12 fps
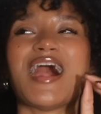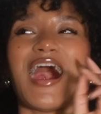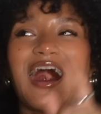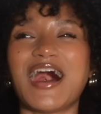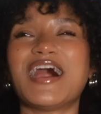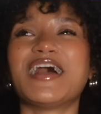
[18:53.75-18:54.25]

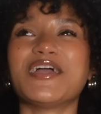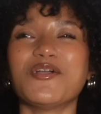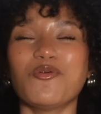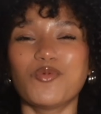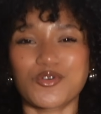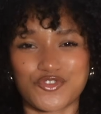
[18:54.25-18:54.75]
I
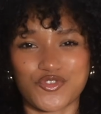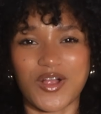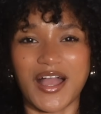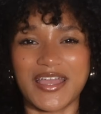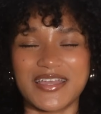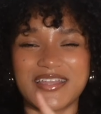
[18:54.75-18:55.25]
will
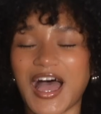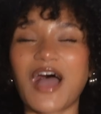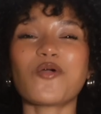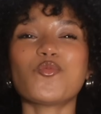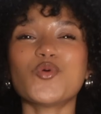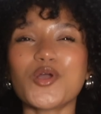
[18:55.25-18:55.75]
try it.
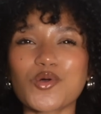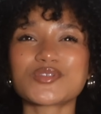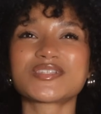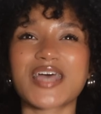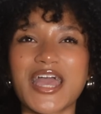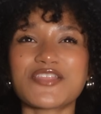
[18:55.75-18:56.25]
I will
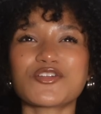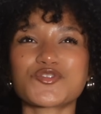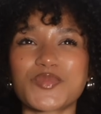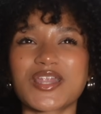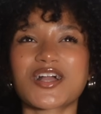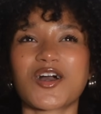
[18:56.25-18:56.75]
say there's
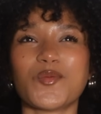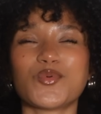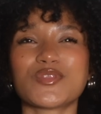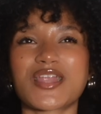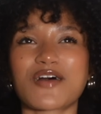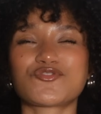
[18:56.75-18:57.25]
been a
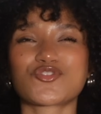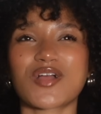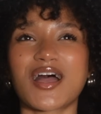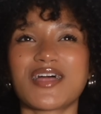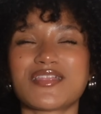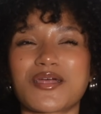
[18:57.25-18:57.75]
couple that I've
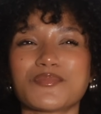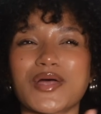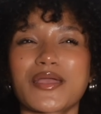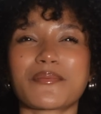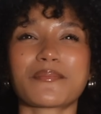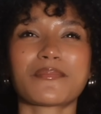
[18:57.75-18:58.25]
tried that I'm
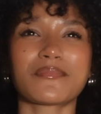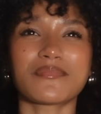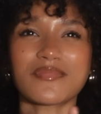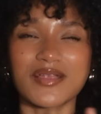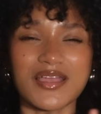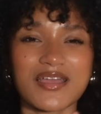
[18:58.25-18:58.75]
like,
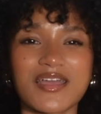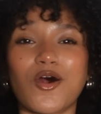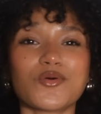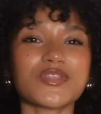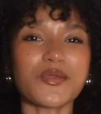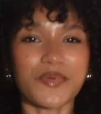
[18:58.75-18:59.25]

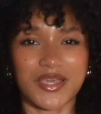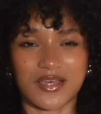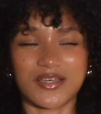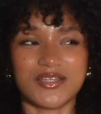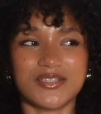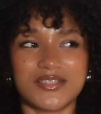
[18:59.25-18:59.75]
only
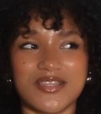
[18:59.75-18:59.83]
because